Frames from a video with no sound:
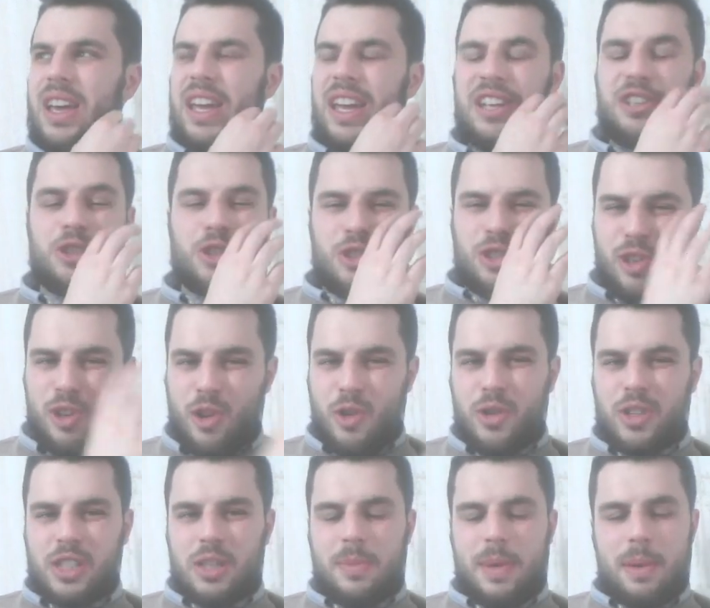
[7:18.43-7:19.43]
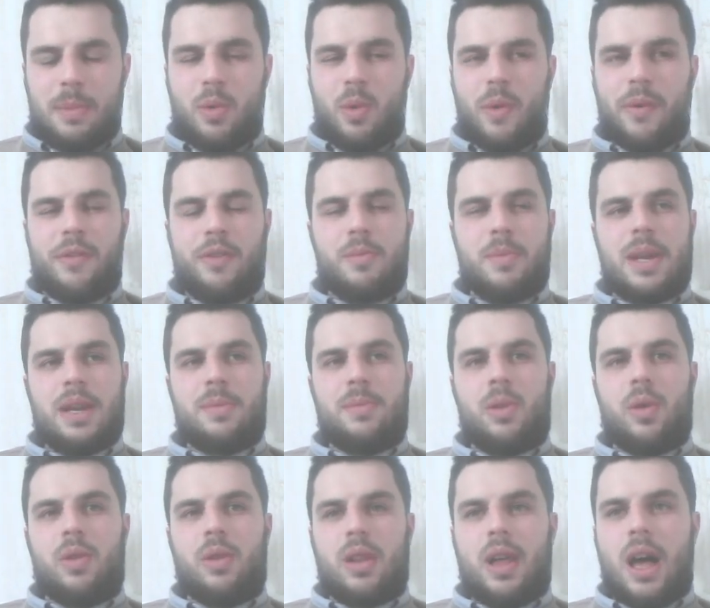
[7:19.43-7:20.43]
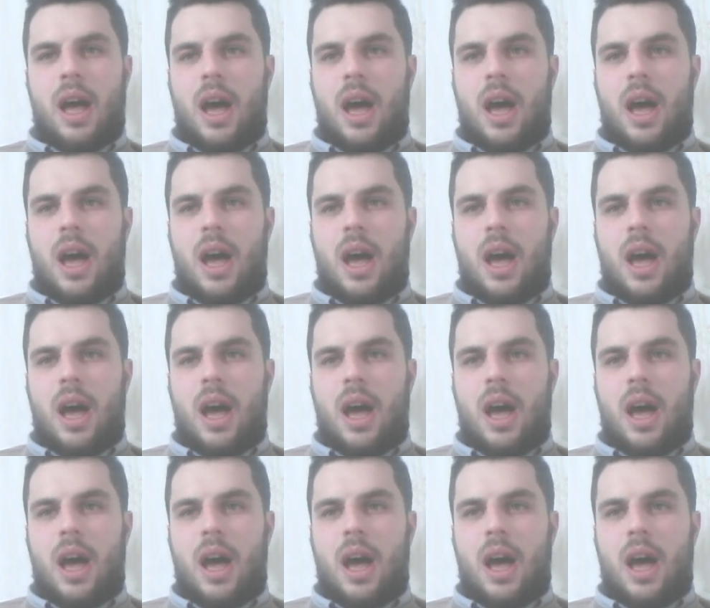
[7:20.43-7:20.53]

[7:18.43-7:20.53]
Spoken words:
he just looks a bit more formidable.